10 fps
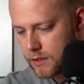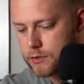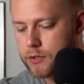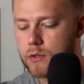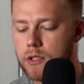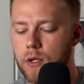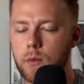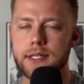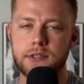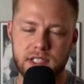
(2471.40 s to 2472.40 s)
so, we're
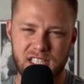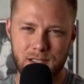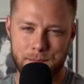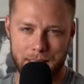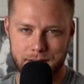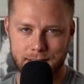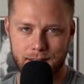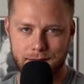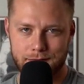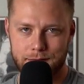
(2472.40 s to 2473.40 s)
interested in the
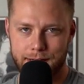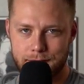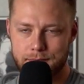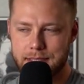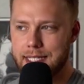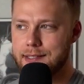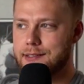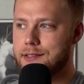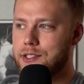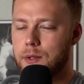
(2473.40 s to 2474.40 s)
Peloton, right? But that's
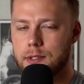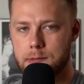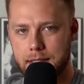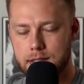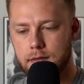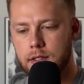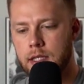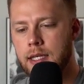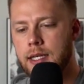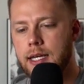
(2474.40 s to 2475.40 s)
so expensive.
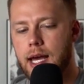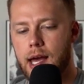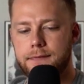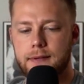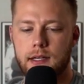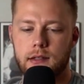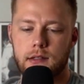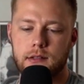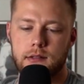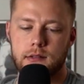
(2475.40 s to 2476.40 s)
I
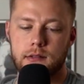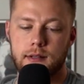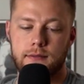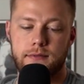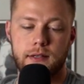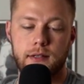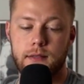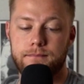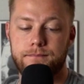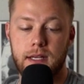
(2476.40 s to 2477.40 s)
found a very
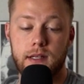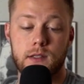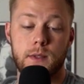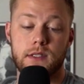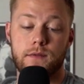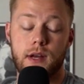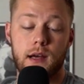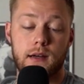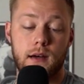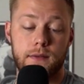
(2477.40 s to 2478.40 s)
inexpensive
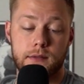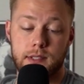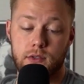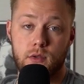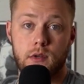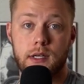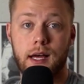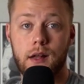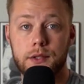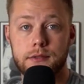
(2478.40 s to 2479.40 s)
knockoff. It was like
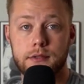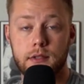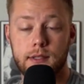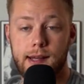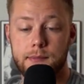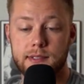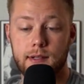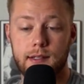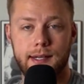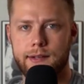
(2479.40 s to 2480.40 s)
$200 on
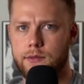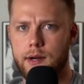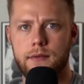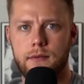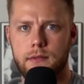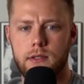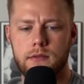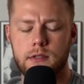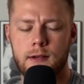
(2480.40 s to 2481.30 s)
Amazon. It had great reviews.